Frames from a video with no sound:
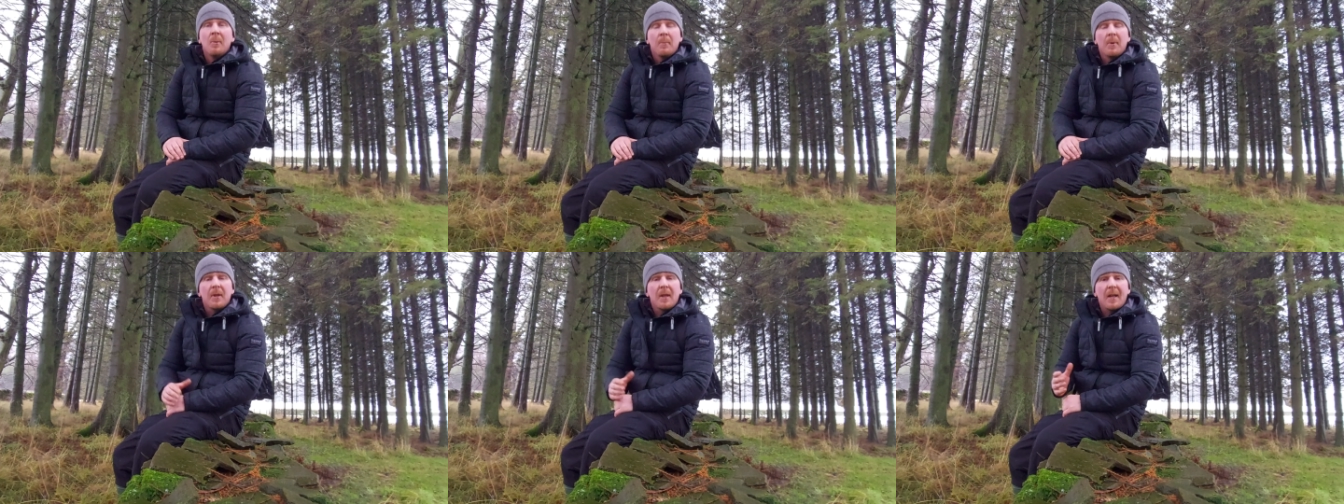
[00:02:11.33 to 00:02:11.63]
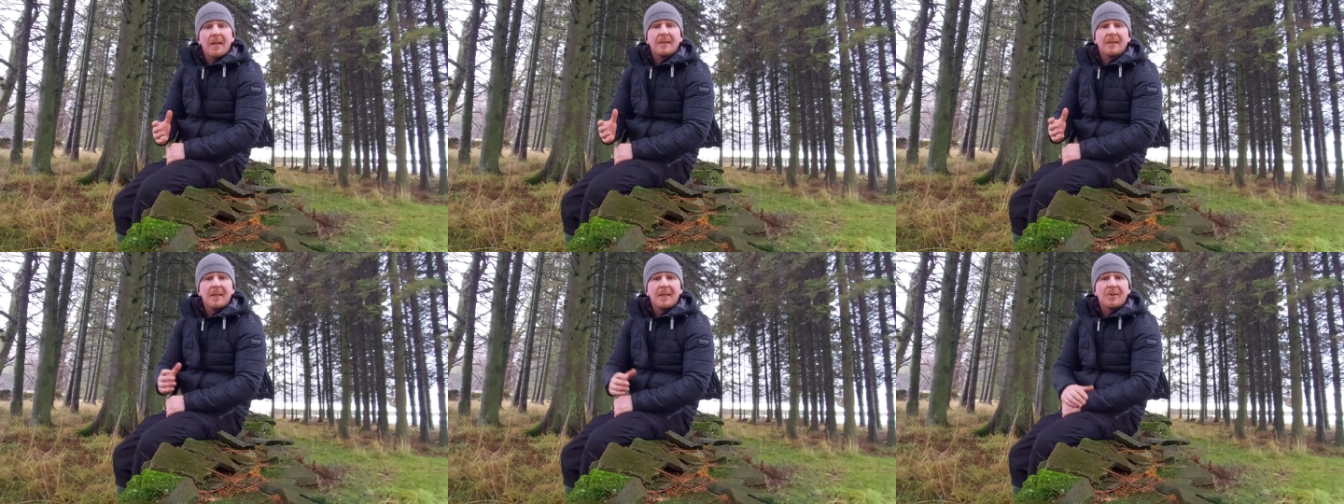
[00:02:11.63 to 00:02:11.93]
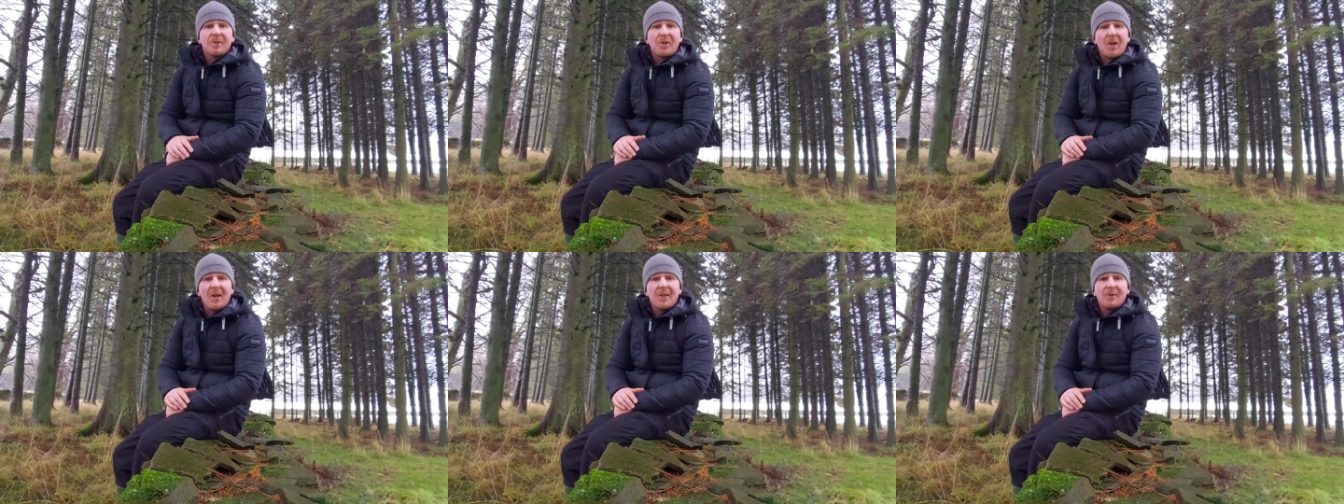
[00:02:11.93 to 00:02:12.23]
But that's
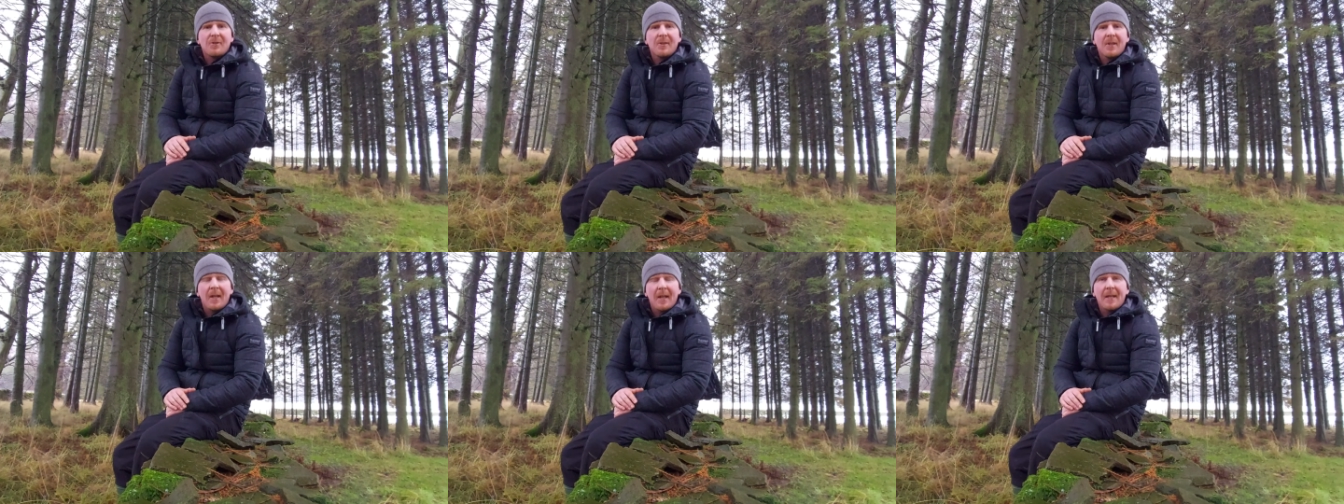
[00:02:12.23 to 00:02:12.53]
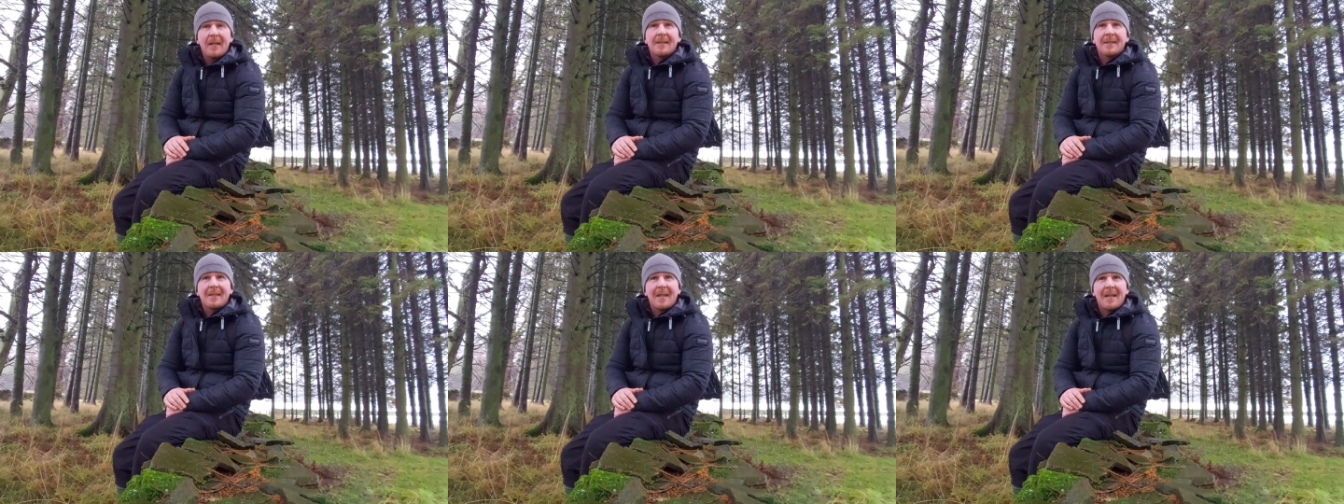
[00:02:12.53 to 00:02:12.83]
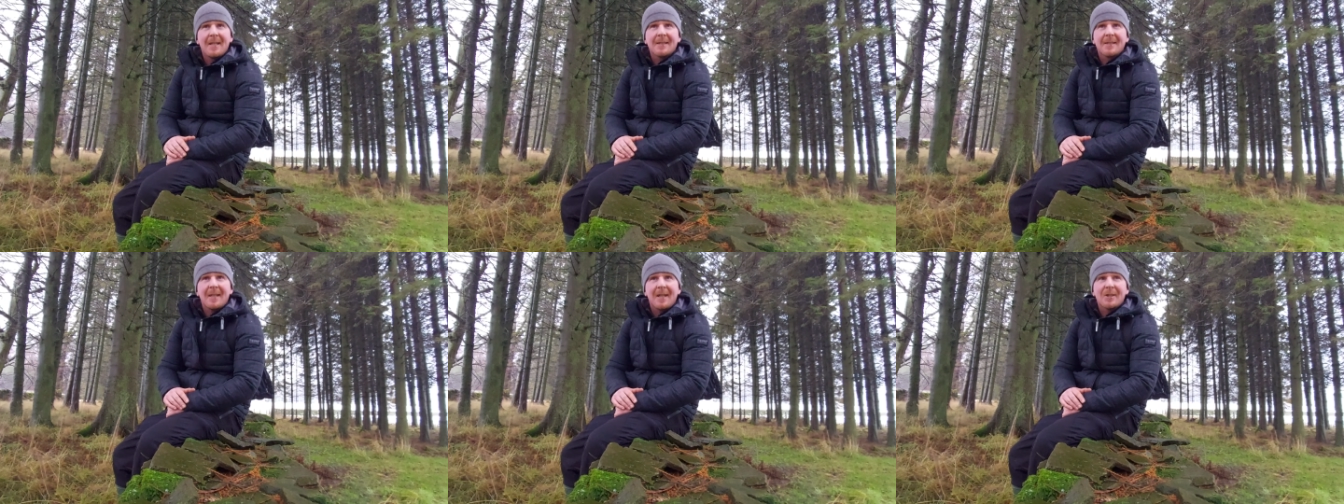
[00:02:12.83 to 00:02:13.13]
in a sense, in a
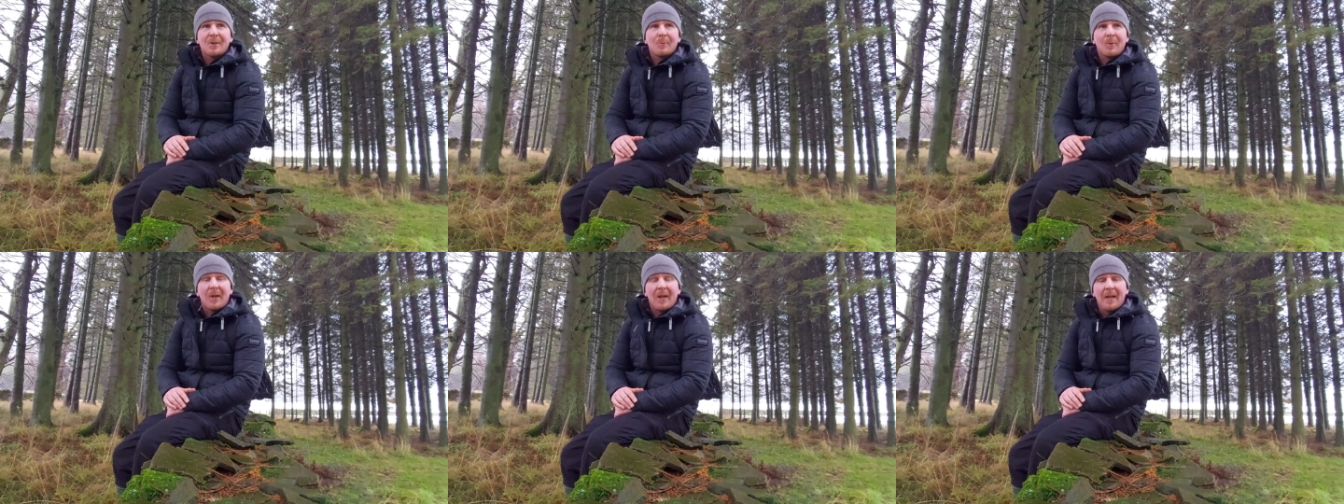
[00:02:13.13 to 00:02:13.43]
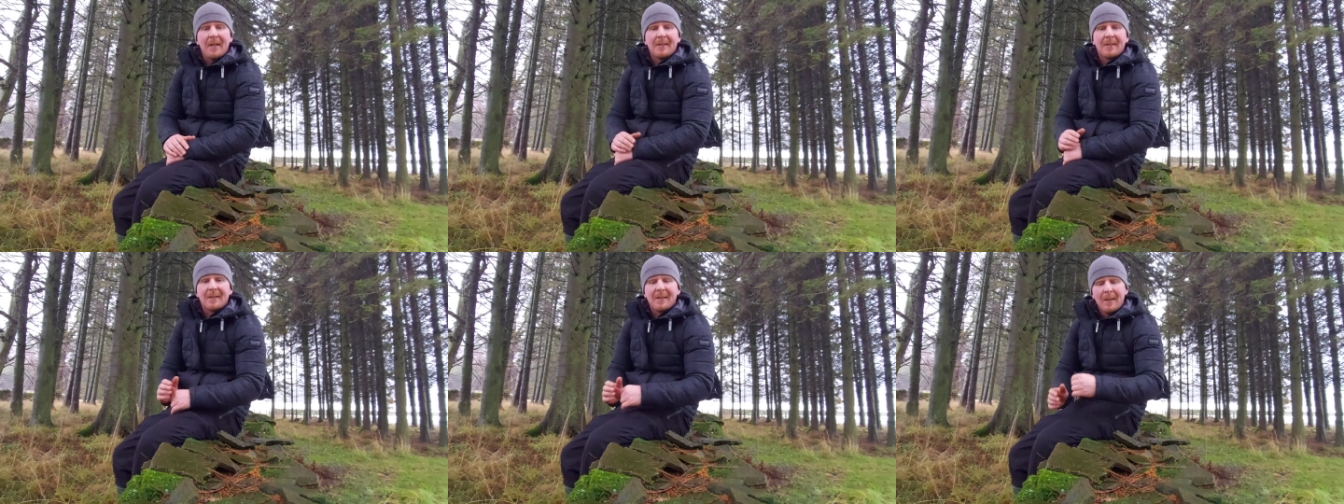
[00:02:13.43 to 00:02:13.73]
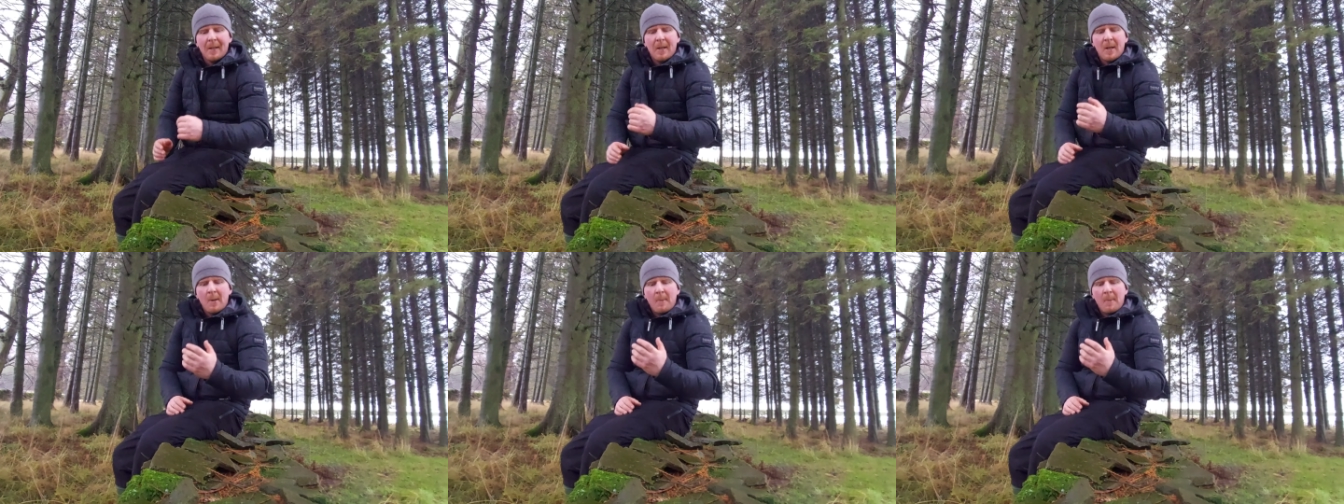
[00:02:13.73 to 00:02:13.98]
sense that's what it is.